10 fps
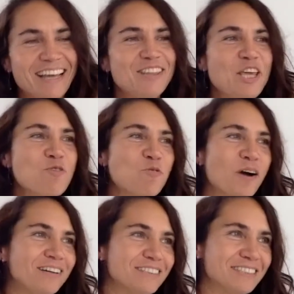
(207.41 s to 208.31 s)
new
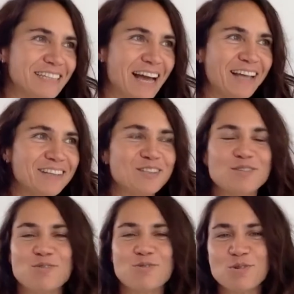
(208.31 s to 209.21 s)
country
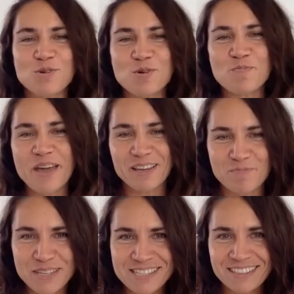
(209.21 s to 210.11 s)
and to make
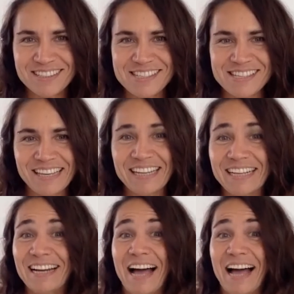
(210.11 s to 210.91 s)
business here,